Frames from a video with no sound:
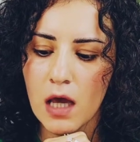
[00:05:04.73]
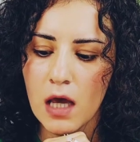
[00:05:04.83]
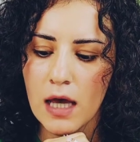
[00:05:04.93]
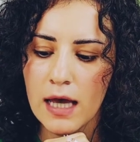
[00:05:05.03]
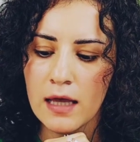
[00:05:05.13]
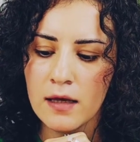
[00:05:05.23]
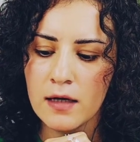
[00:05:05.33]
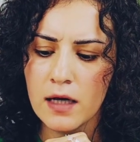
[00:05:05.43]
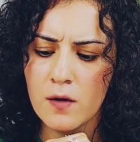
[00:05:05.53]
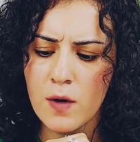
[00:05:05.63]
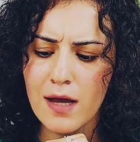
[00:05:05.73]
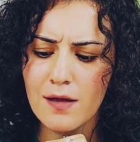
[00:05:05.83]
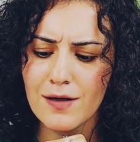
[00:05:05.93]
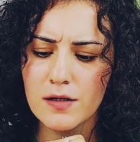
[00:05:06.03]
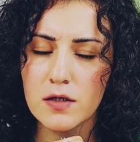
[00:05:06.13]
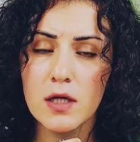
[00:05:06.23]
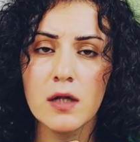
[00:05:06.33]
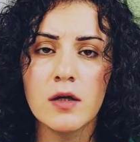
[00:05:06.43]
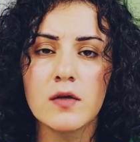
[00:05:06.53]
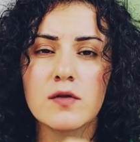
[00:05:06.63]
And in a way, this is
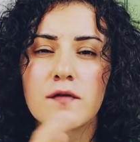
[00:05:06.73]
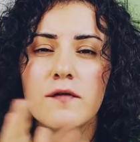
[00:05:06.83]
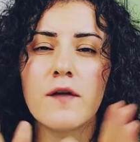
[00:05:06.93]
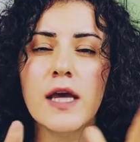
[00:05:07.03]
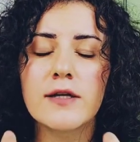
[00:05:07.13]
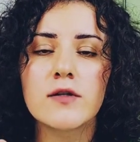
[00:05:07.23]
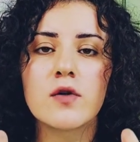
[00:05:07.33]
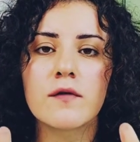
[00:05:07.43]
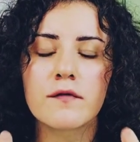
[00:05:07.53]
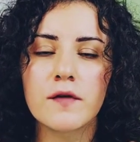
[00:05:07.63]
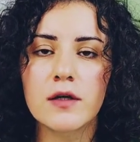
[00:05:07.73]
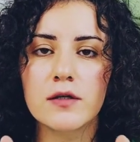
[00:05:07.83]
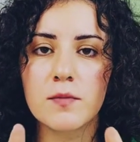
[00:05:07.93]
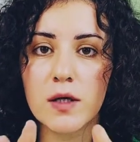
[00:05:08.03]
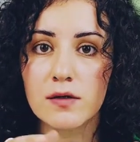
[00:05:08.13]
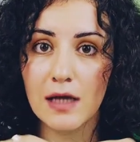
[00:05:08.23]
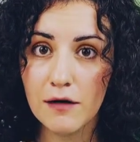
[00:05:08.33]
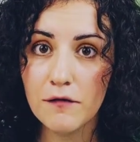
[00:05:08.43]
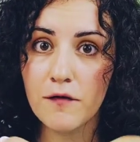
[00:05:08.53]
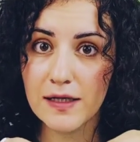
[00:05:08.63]
telling you to face your fears, because in
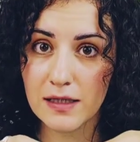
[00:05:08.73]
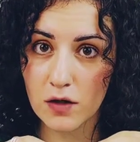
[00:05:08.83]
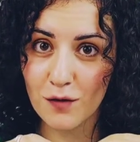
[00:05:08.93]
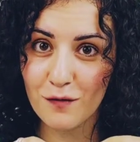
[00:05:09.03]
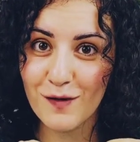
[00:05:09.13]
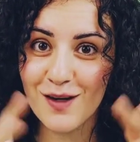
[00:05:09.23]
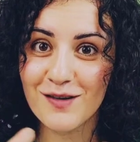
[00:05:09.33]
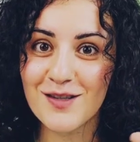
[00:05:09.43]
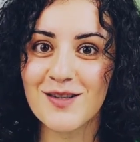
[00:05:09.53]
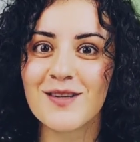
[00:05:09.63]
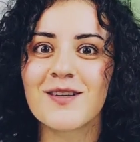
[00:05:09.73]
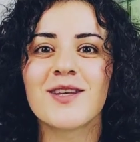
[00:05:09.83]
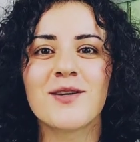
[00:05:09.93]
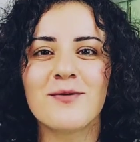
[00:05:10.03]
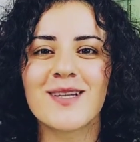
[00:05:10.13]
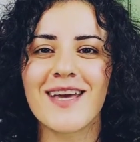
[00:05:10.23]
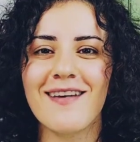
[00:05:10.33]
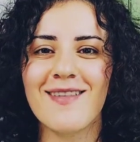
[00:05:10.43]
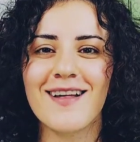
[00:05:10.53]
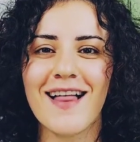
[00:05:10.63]
facing your fears, you will gain
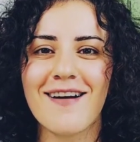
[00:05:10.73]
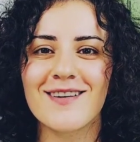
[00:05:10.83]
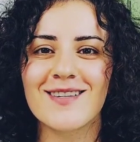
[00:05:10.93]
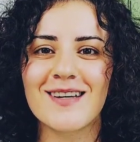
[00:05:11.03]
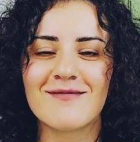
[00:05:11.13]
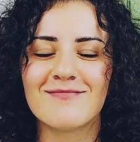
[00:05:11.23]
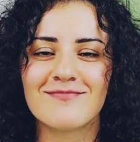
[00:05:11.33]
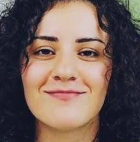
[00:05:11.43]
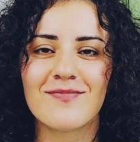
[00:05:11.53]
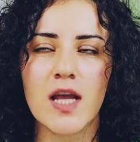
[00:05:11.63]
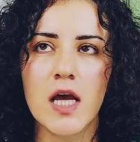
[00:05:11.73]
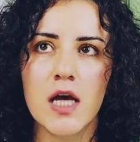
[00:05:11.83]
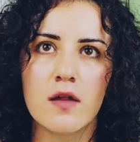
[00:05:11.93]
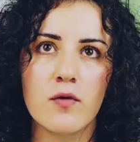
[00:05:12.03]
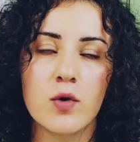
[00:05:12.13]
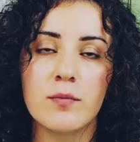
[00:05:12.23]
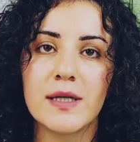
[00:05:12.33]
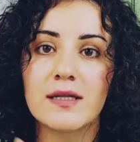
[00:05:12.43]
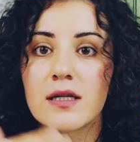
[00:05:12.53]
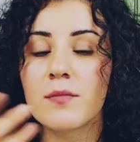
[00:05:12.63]
the clarity. There will be
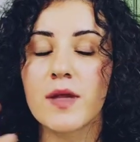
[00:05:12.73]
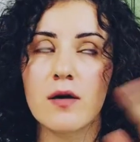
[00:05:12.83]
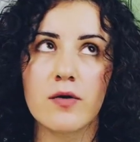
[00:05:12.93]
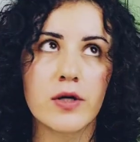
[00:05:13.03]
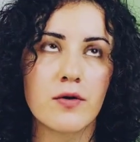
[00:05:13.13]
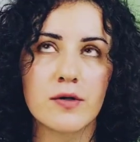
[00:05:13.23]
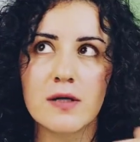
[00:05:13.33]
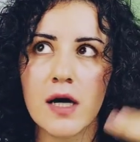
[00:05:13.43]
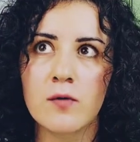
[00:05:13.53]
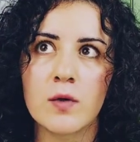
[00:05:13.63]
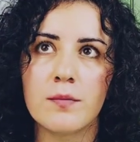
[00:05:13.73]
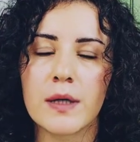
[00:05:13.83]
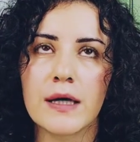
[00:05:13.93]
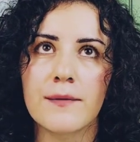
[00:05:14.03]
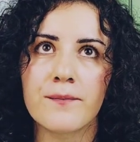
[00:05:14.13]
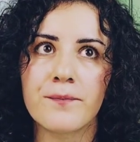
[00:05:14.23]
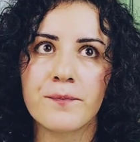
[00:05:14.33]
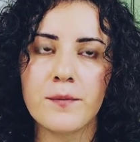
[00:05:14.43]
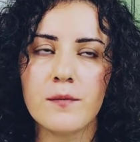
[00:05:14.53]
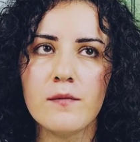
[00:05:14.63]
something, or your sign will be
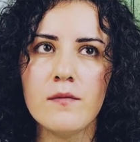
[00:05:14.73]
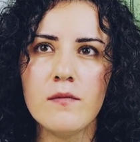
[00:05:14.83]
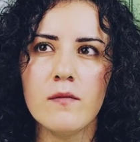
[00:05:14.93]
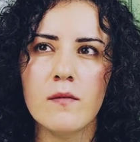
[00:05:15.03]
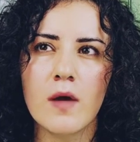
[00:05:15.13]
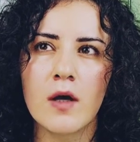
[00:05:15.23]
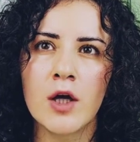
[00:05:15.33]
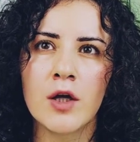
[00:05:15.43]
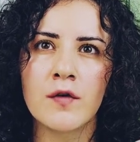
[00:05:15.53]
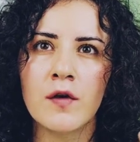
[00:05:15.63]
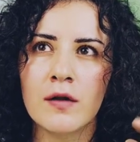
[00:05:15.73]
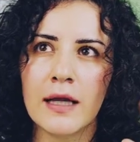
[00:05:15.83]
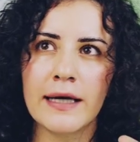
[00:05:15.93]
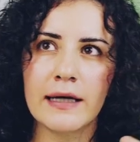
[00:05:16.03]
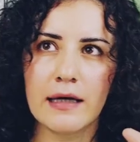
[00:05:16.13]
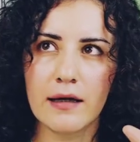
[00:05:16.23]
not like